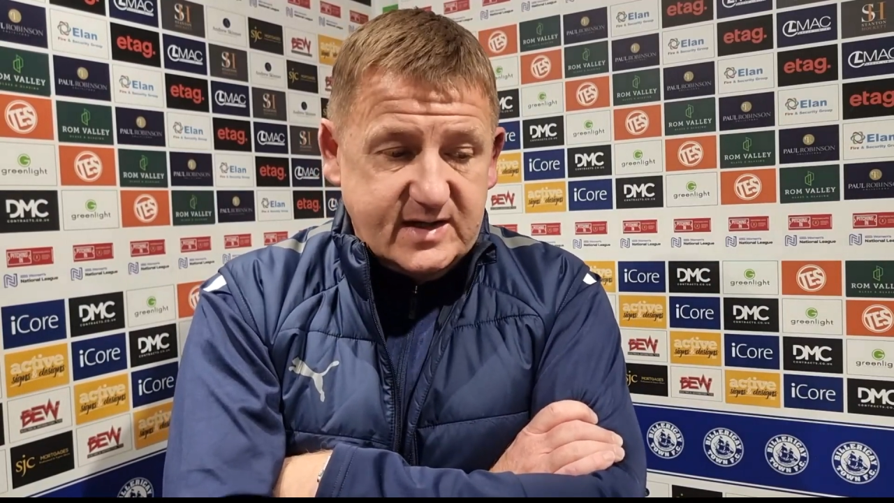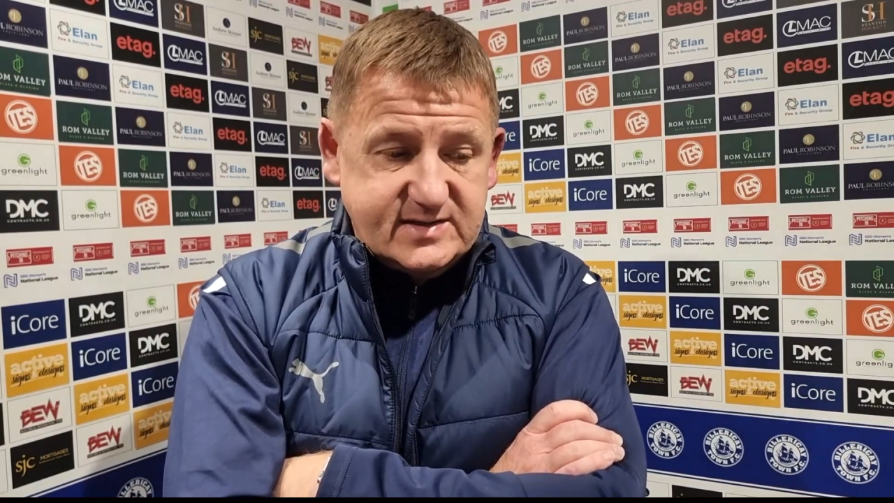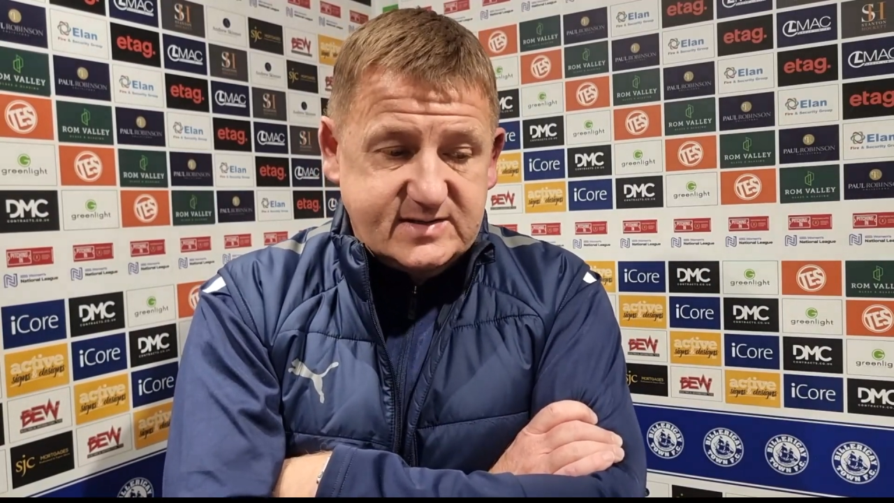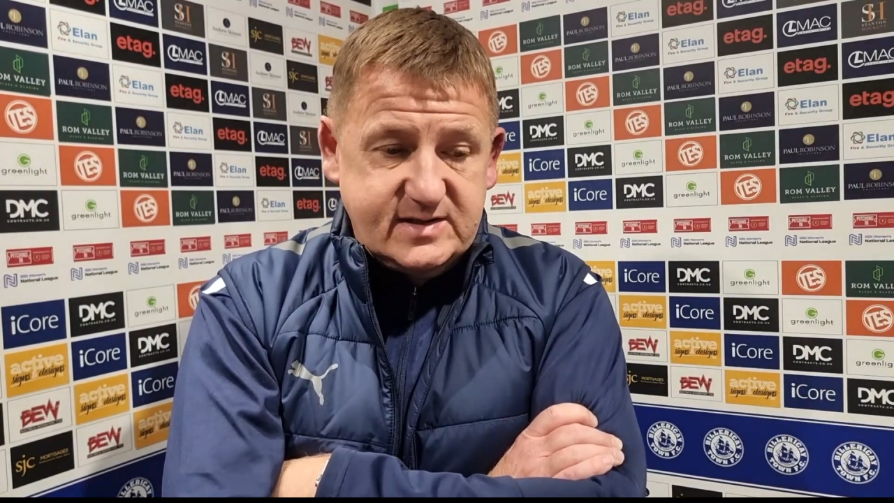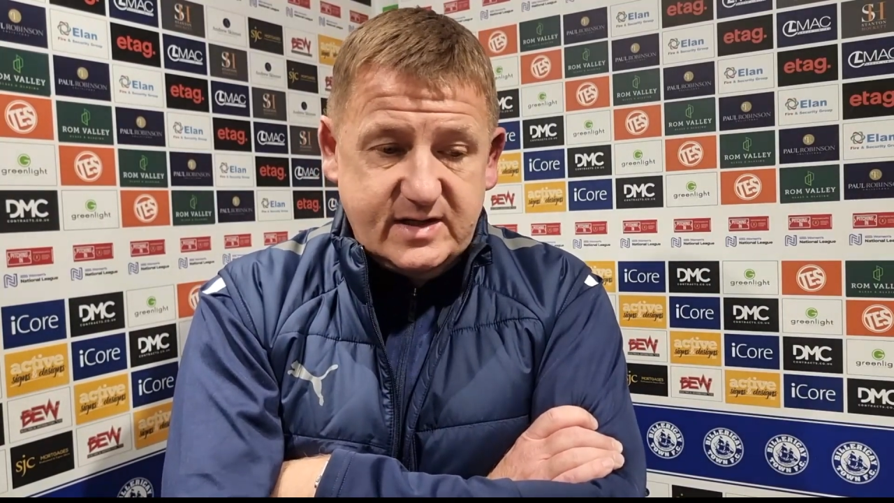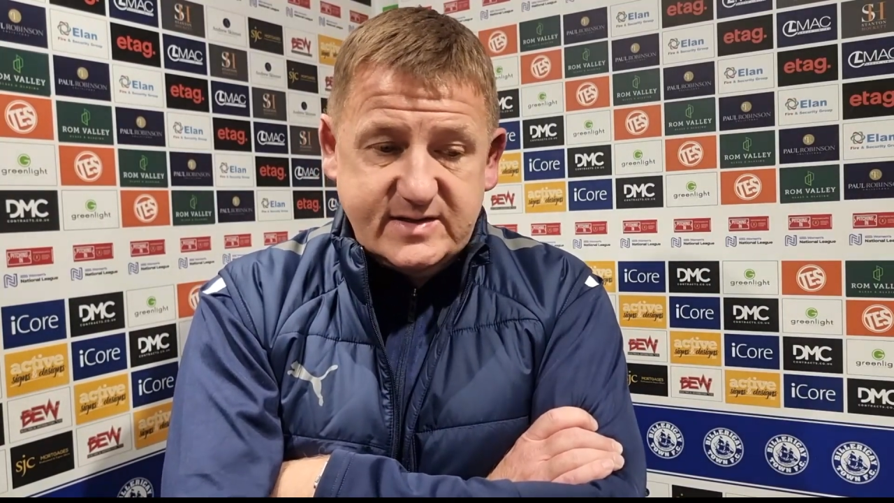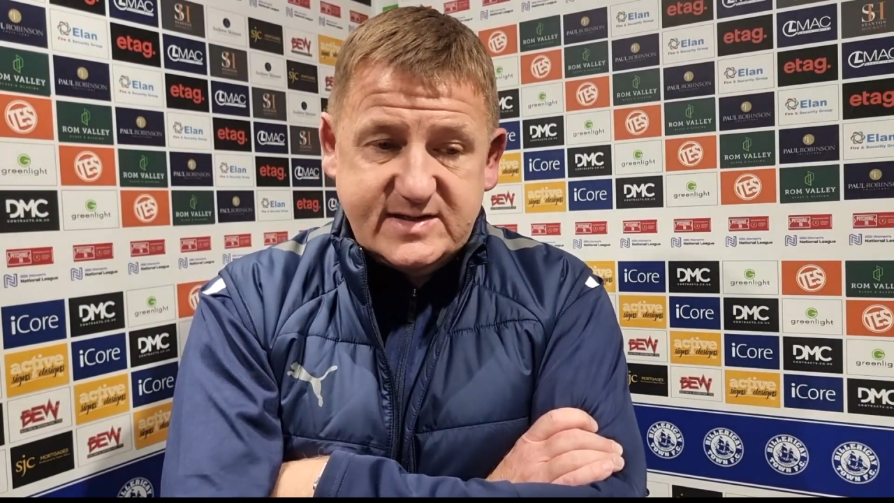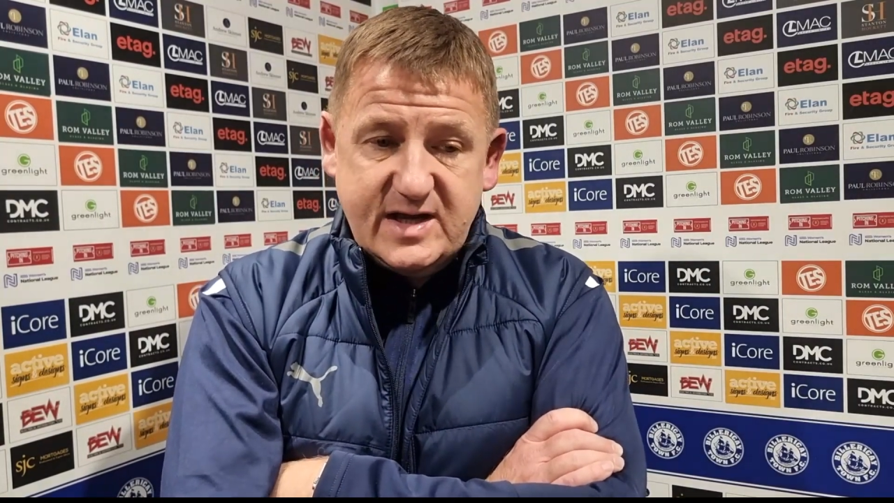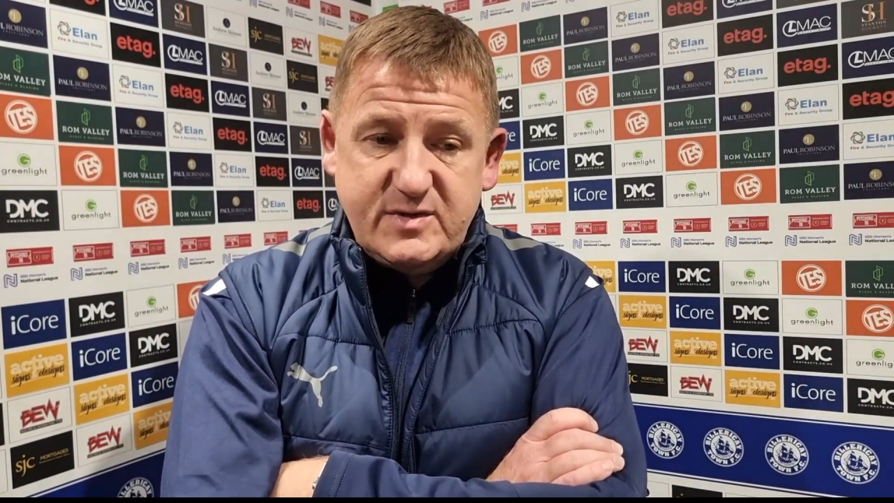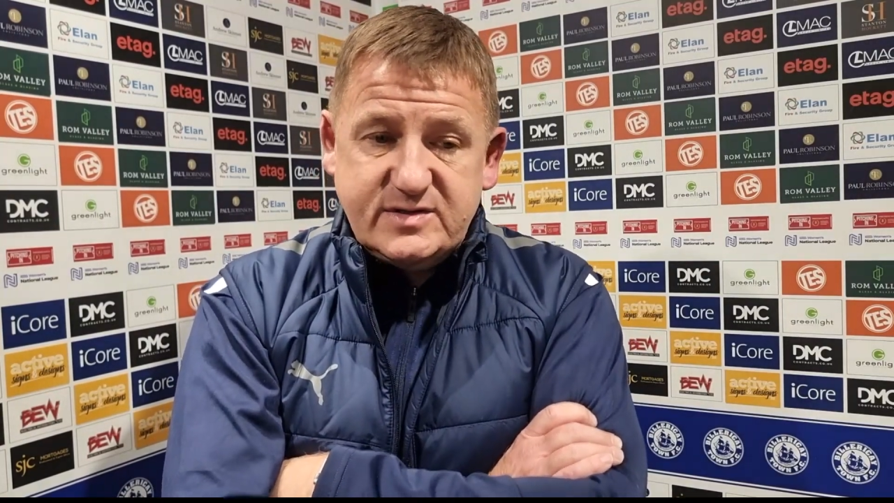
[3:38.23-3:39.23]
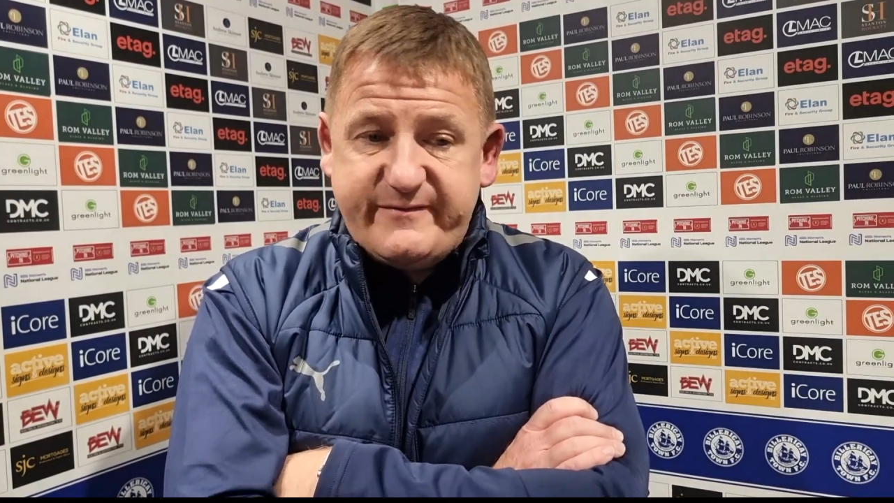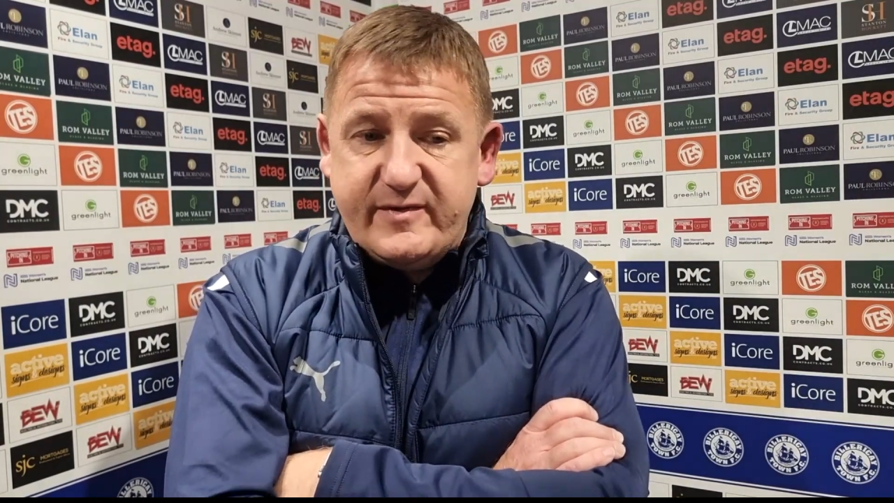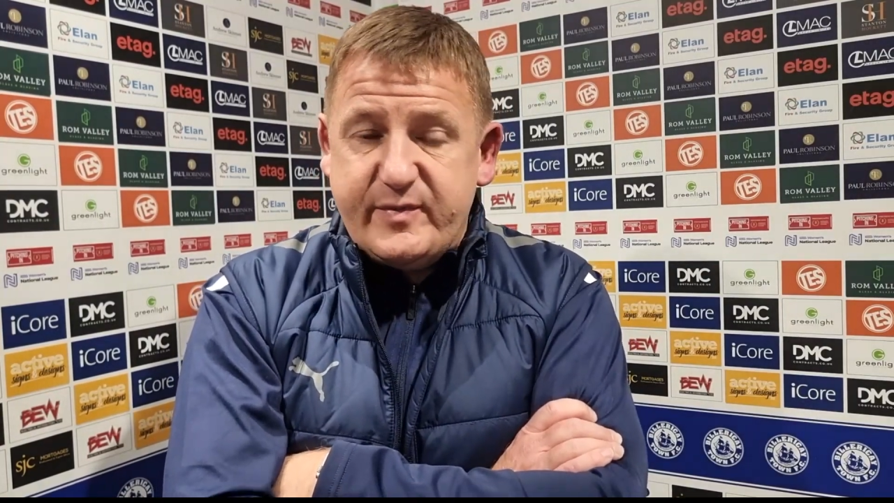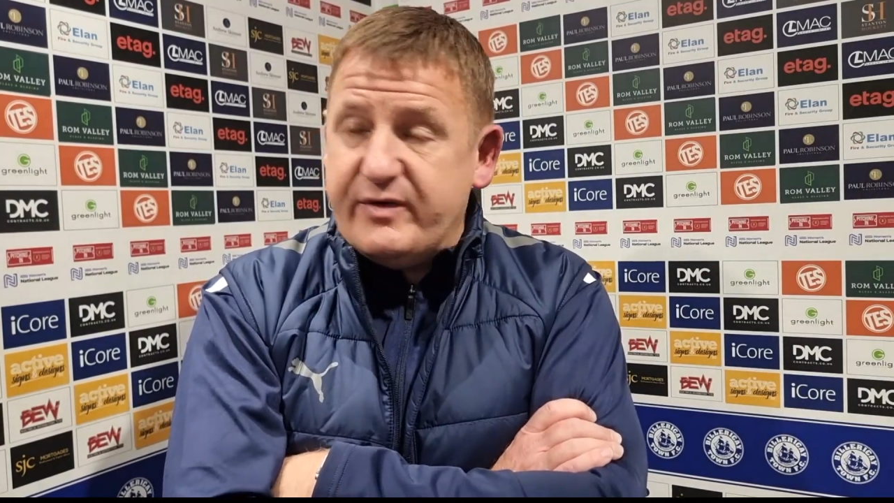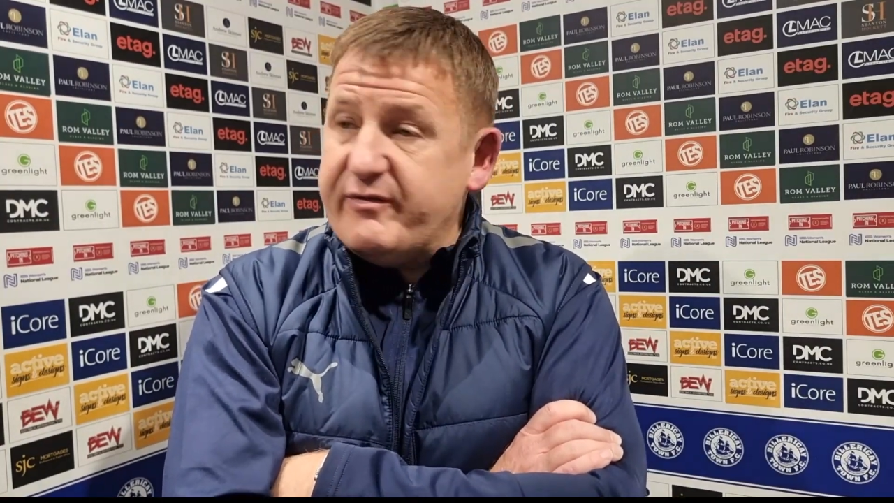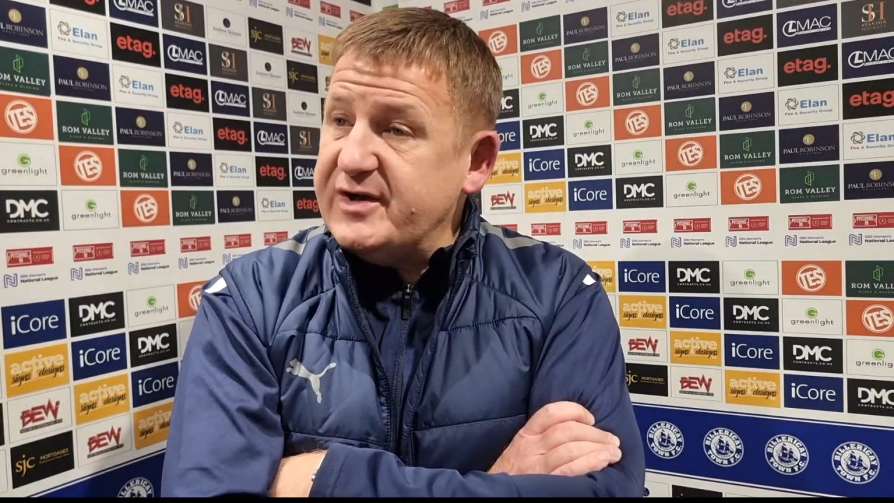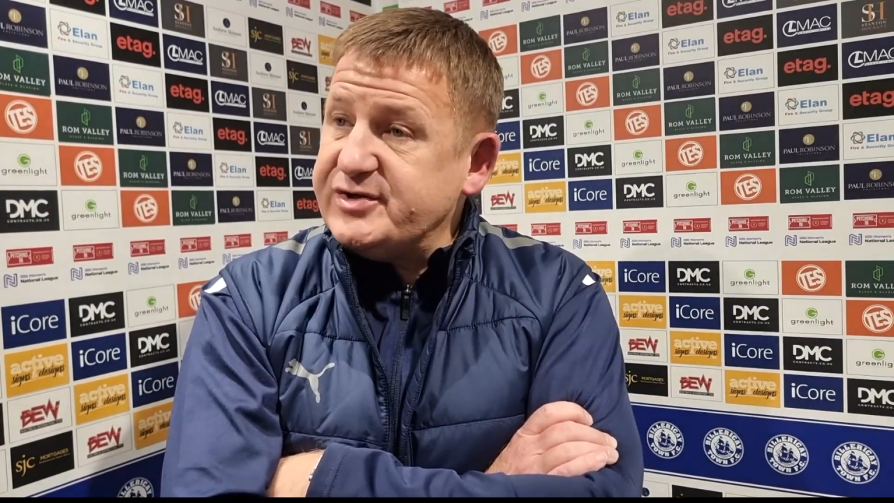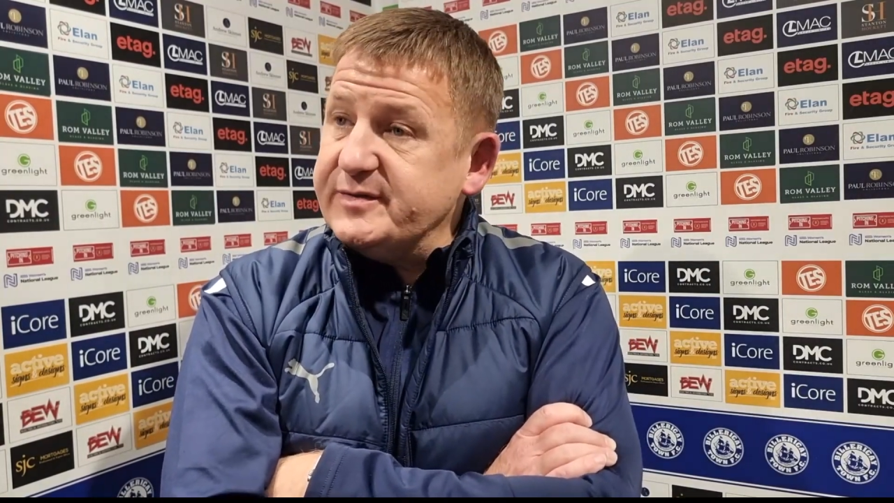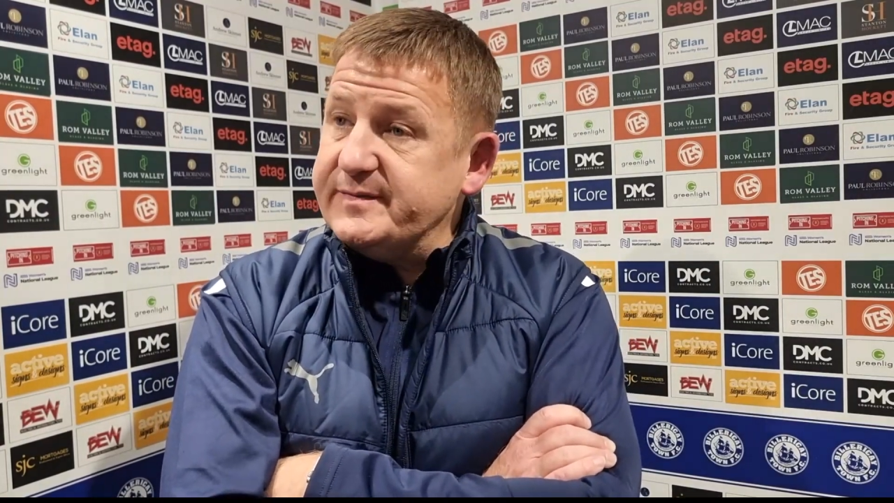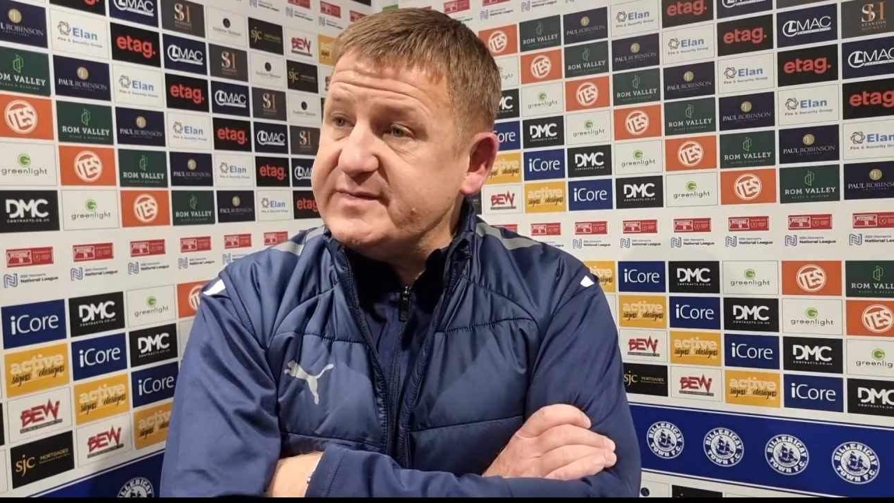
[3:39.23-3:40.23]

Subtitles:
is aiming for progression.